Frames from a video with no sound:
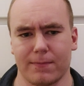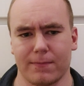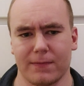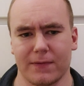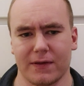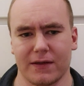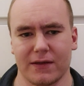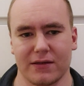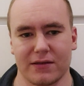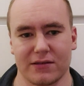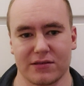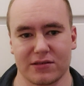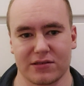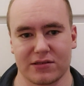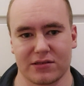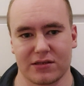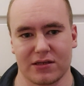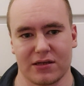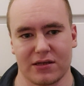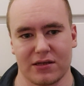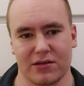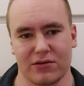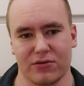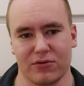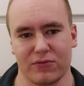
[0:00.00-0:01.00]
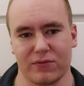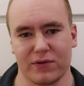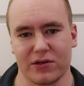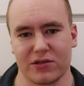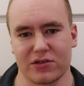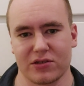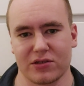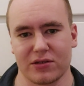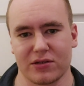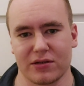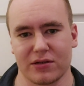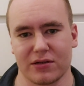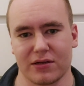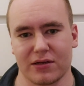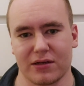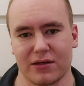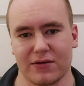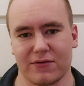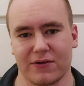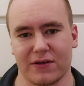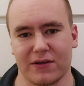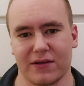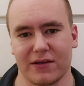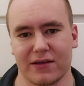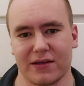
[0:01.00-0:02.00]
these Norwegian
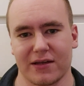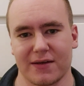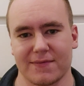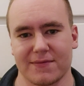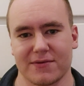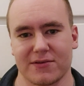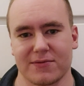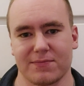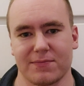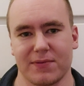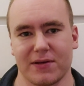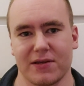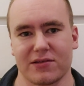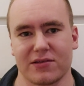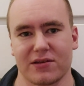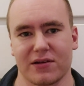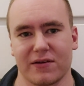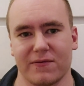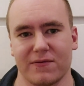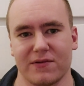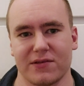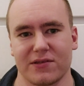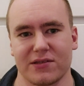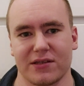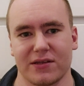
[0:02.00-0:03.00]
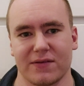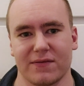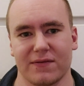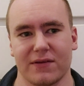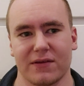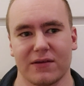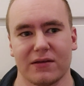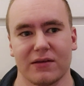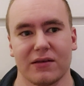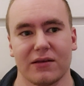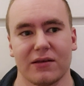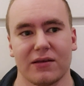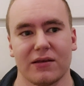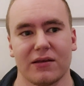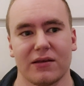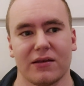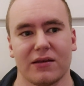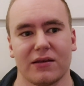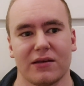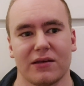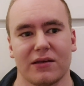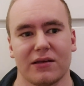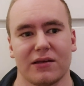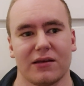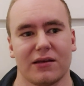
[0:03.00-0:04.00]
training camps basically received
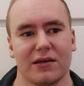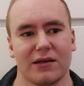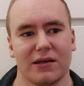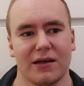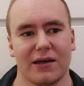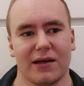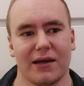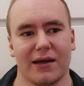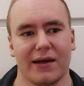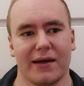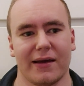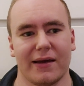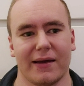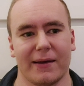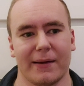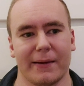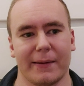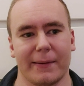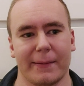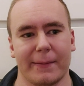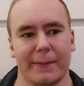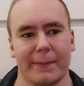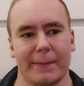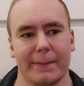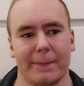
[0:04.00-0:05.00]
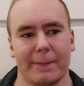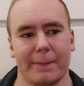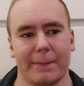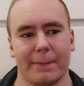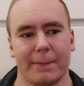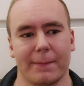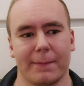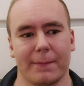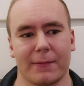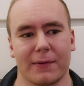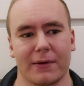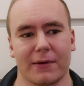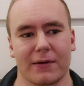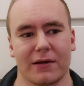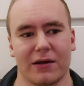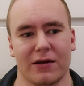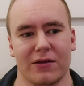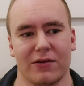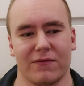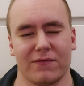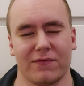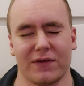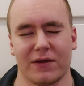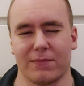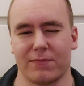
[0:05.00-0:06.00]
kind
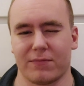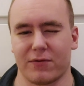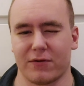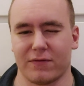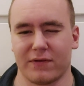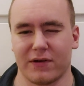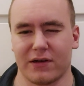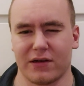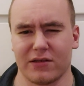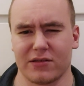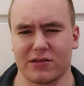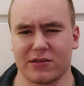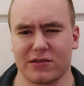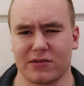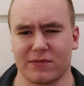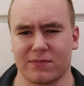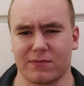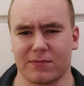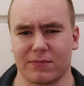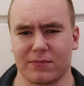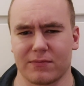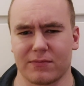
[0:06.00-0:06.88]
of improvised